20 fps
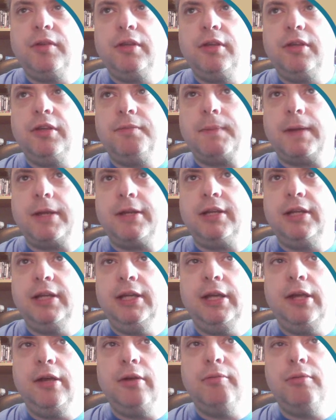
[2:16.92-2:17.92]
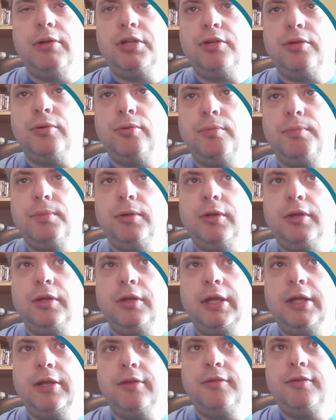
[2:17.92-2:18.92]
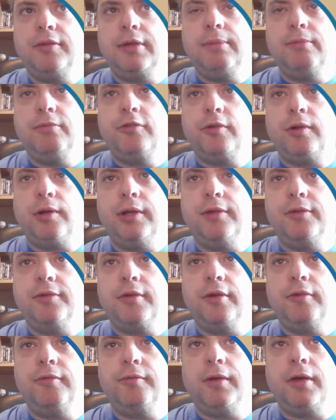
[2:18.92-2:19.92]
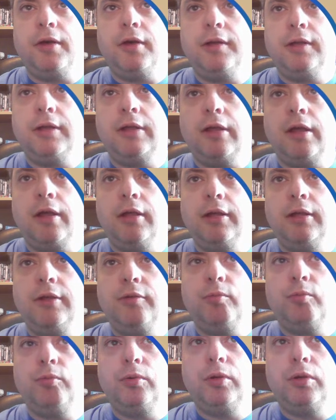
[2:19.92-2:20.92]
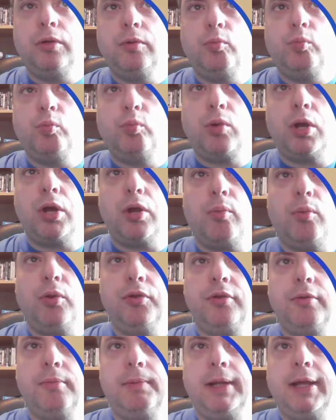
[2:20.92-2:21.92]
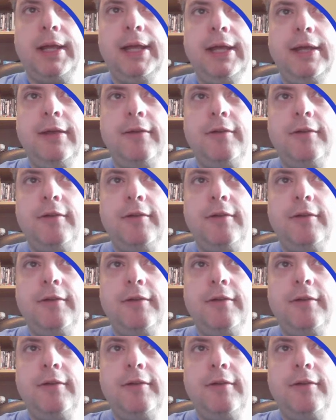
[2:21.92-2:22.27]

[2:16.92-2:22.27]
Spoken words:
especially original, but it seems solid so far. It's one I want to play